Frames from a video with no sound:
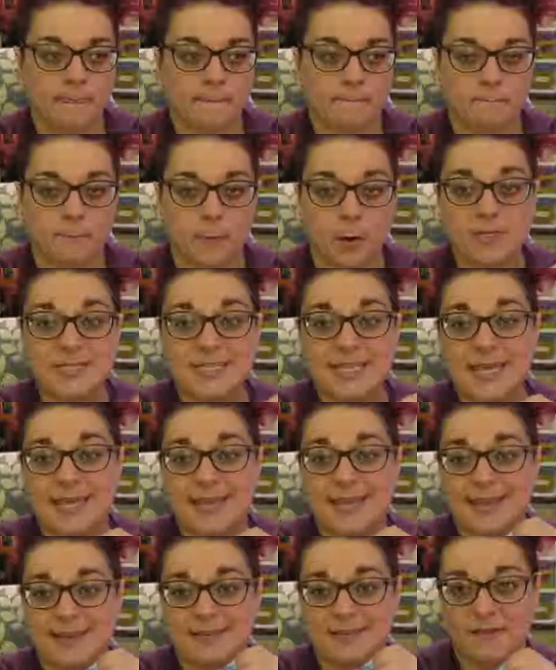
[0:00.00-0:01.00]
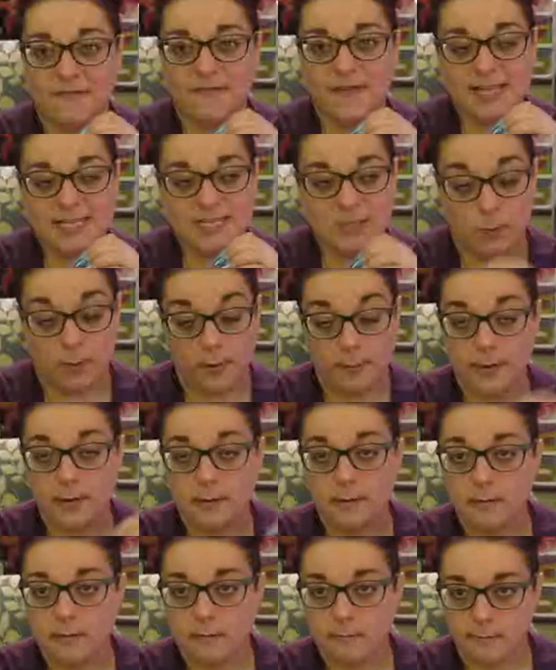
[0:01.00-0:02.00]
Mostly it affects
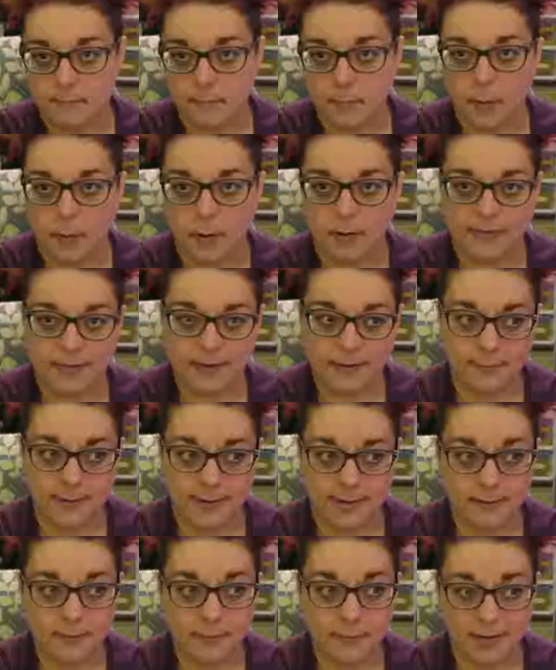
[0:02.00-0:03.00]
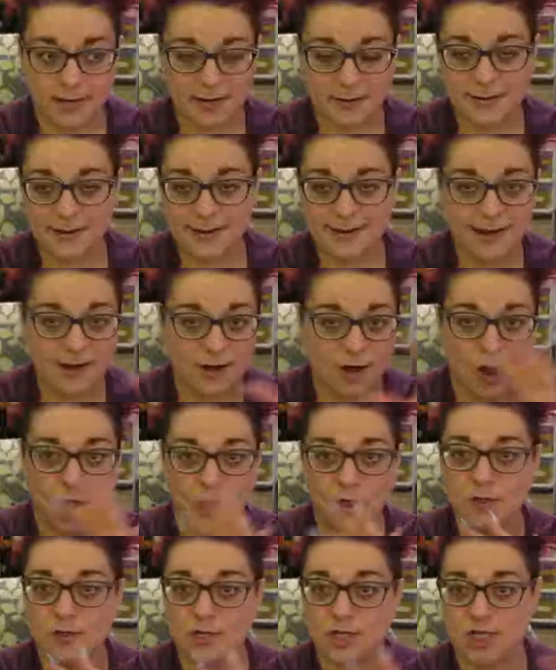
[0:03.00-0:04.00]
women more than men, but I mean, in
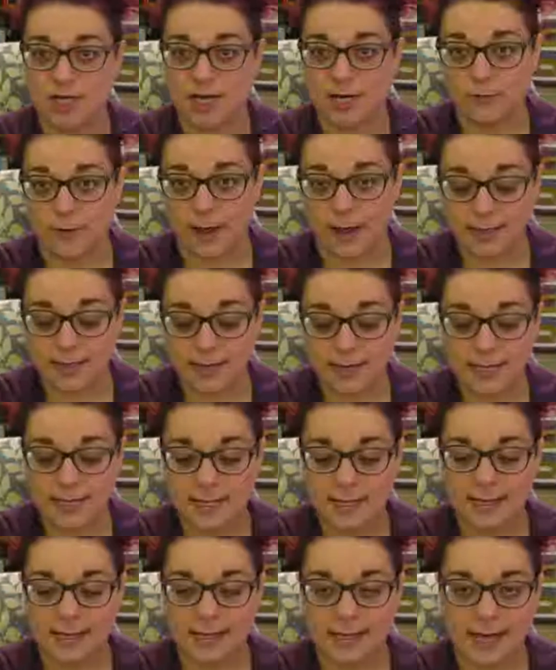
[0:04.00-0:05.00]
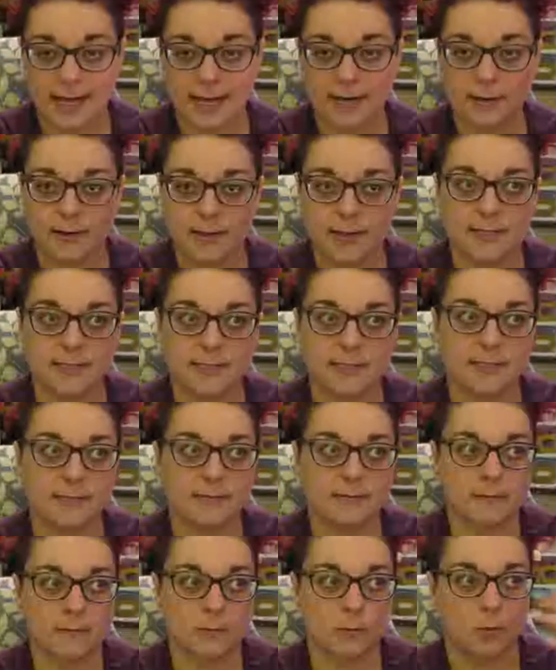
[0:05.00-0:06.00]
all generality, that
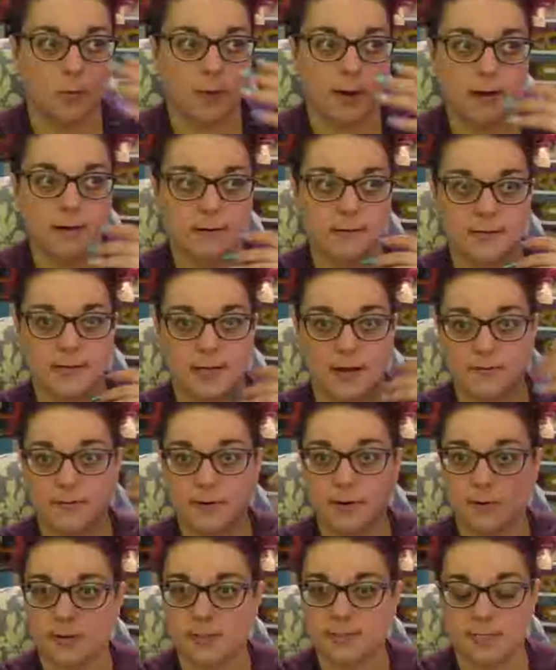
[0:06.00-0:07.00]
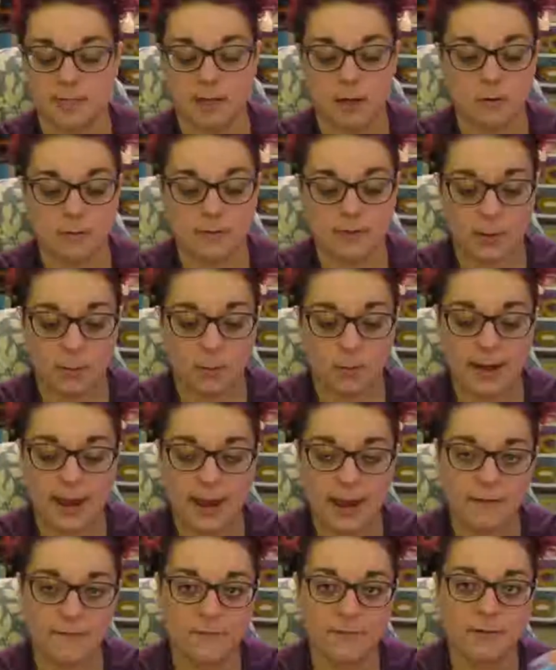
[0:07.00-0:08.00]
is where the government wants to go. They want
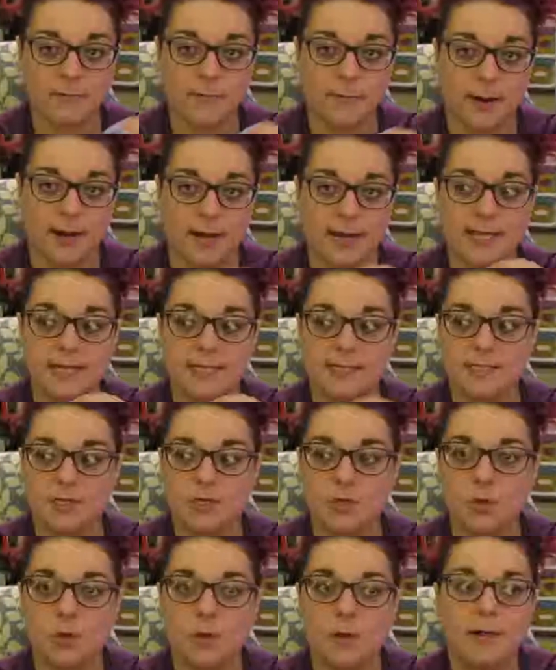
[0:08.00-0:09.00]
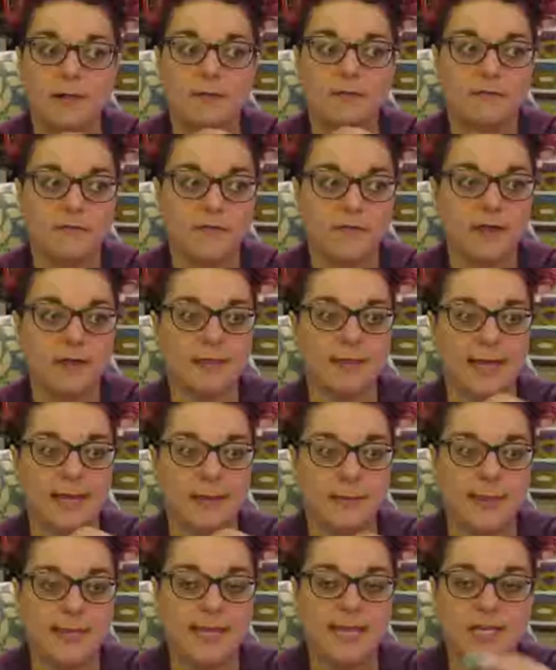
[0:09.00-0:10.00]
everybody to feel
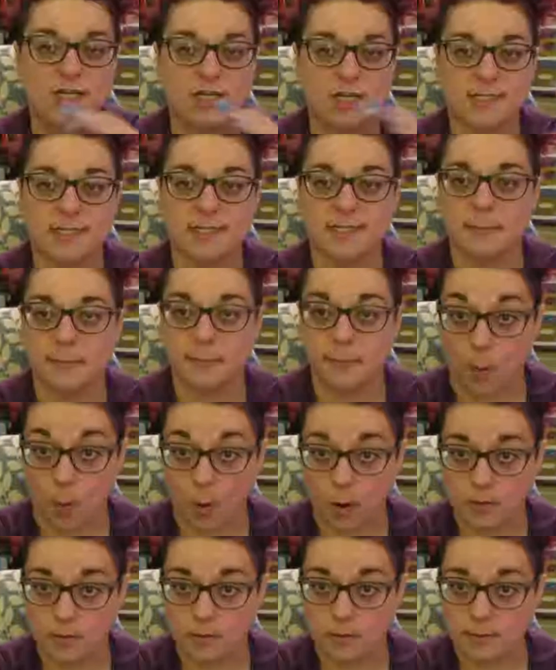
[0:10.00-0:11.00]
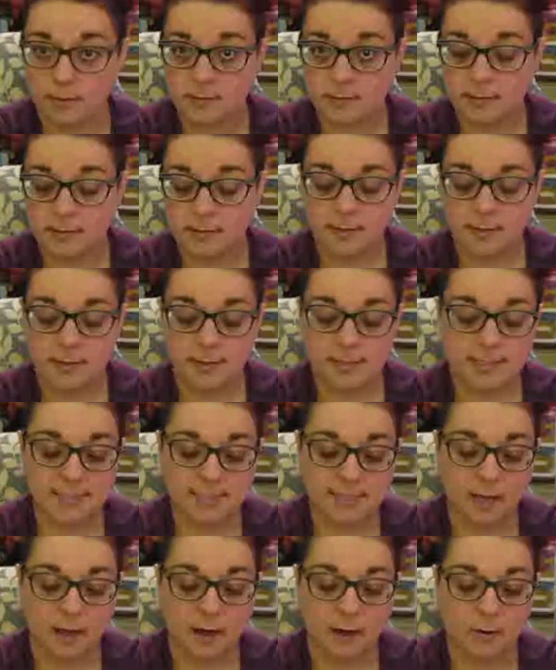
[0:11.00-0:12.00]
and be just as important.
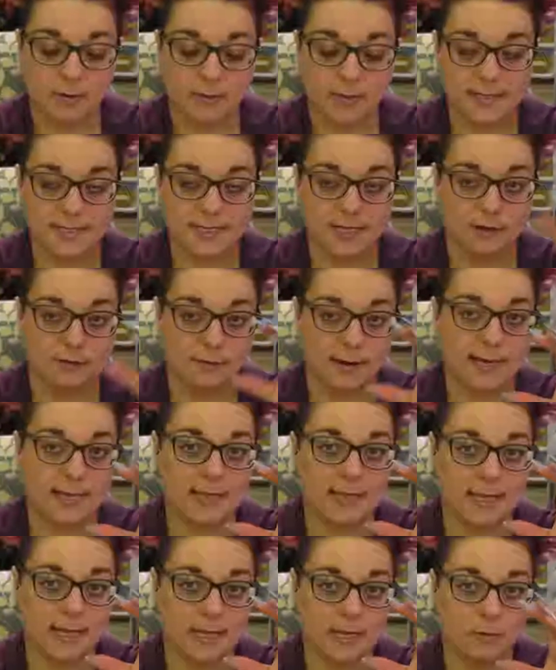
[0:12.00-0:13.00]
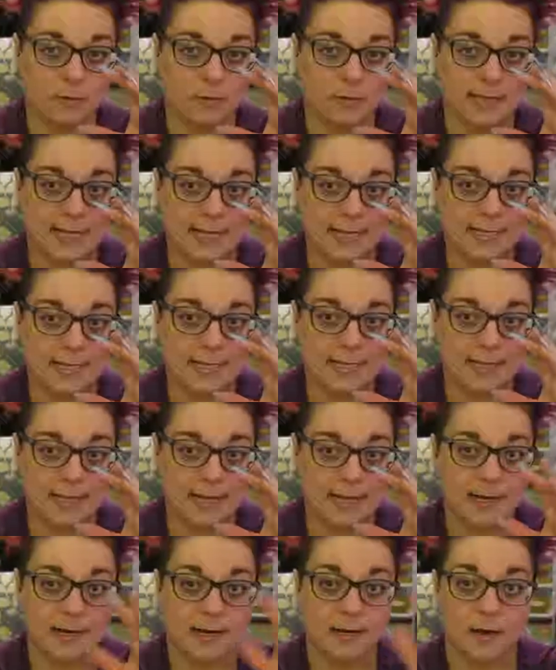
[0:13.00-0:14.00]
So that's a great thing. We'll get to
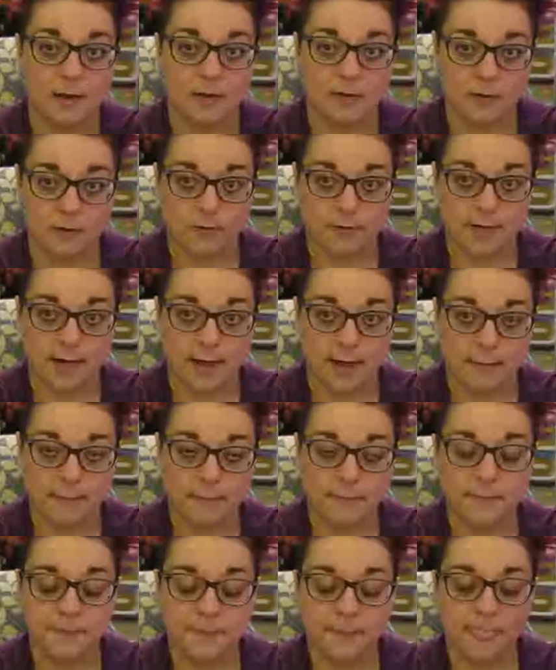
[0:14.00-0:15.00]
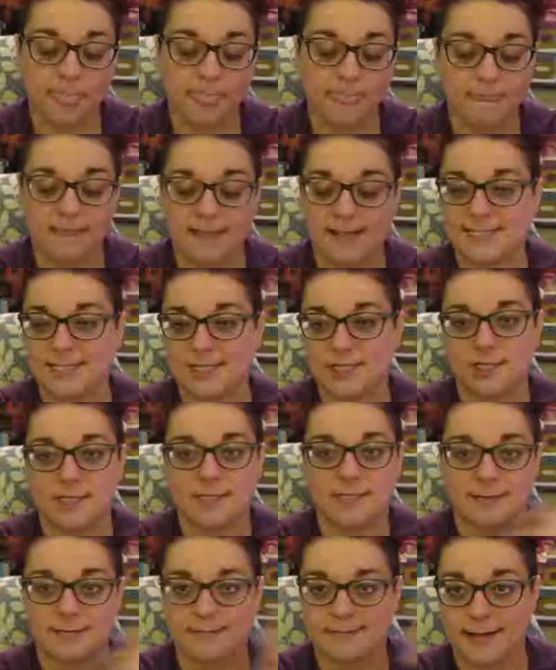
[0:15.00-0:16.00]
that another time. This is
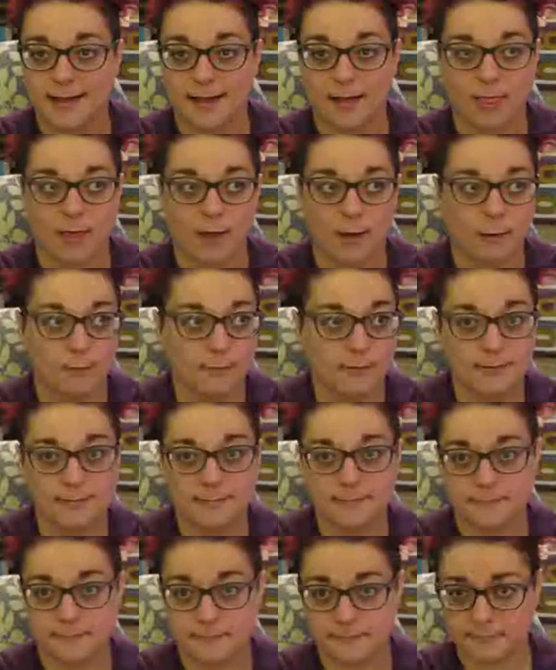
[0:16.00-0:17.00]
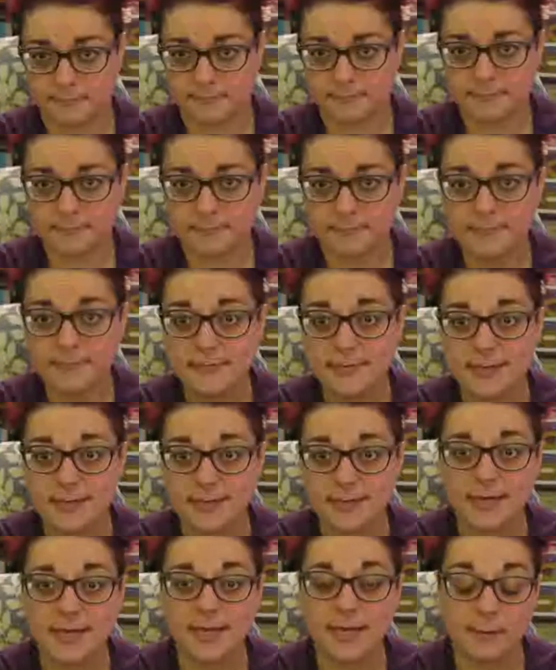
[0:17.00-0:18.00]
just a hello and
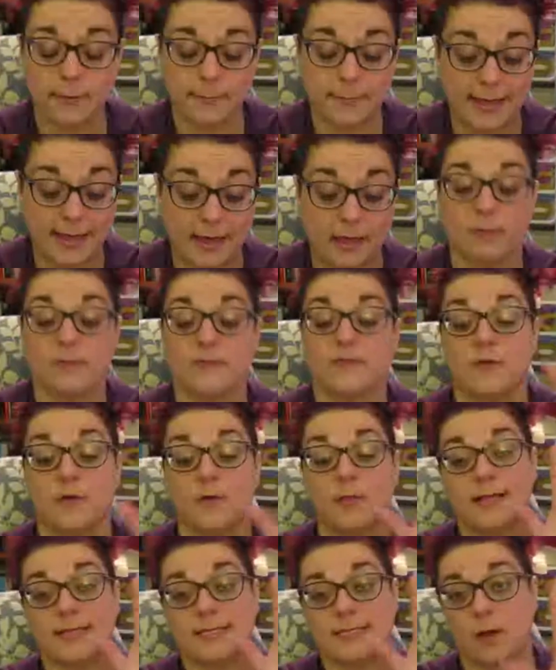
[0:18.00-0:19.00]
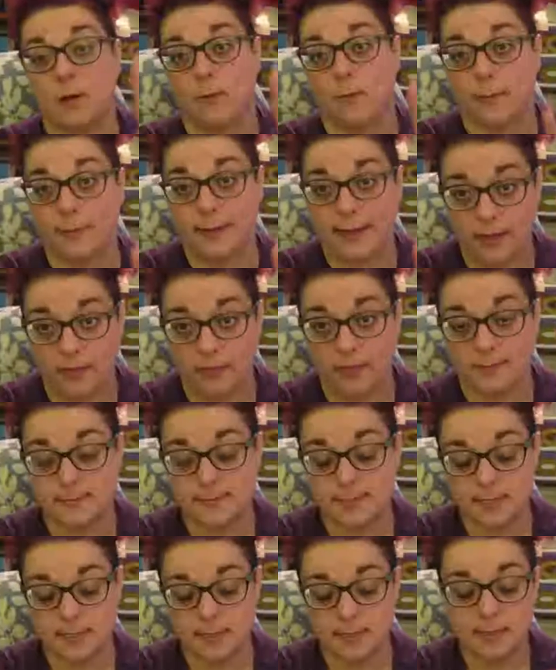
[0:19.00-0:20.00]
think about my health. So let's go about my health
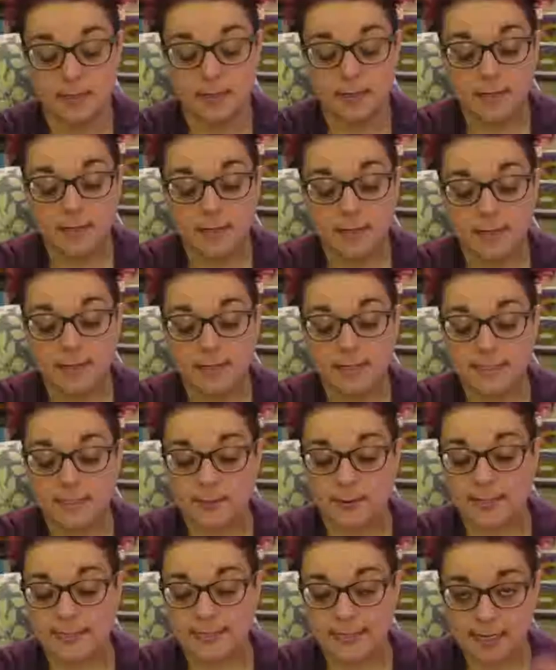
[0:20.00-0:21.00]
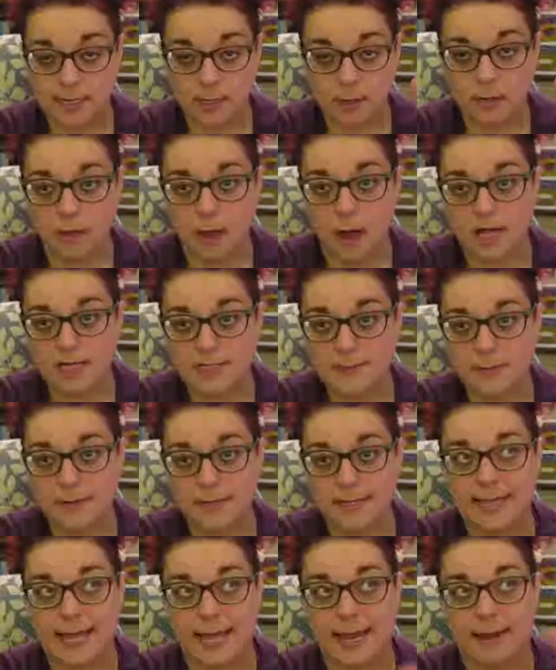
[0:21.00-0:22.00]
update. So I did go to the hospital
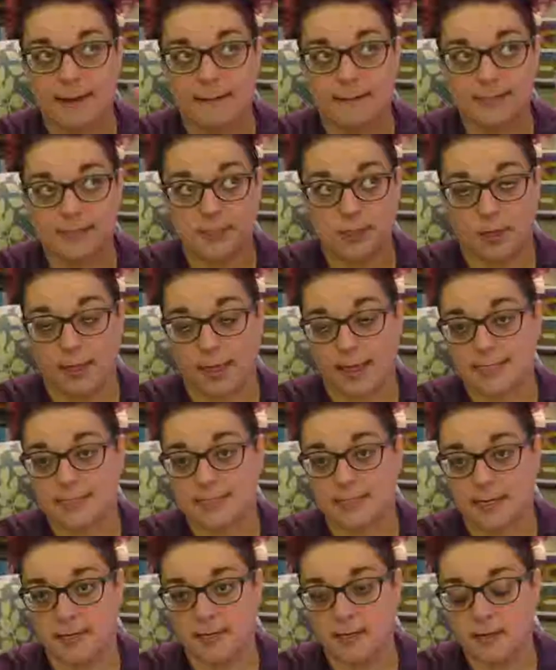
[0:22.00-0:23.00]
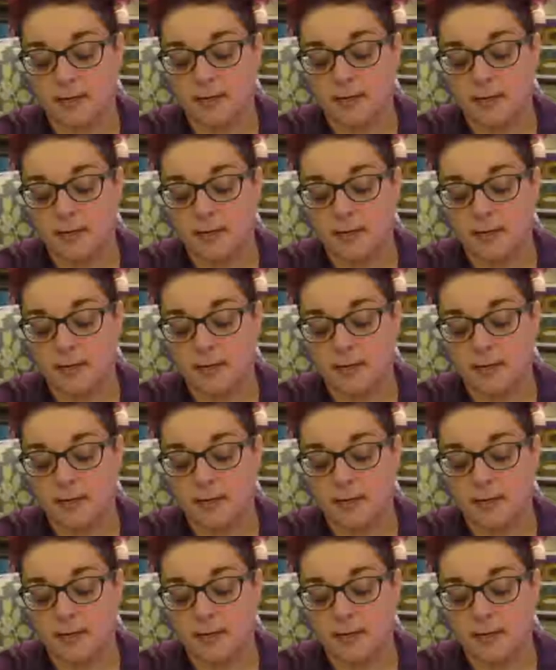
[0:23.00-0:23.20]
again. I was there last night.